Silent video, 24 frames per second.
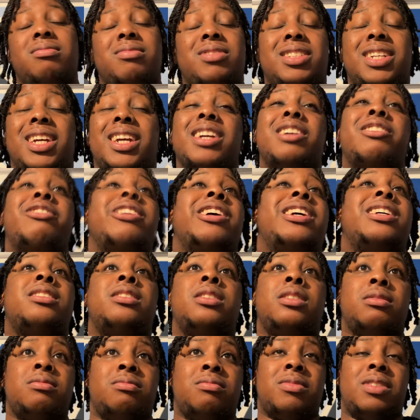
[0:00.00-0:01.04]
Something
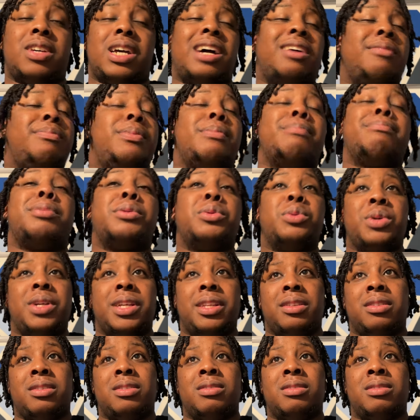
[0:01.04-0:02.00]
crazy. I've been bulking.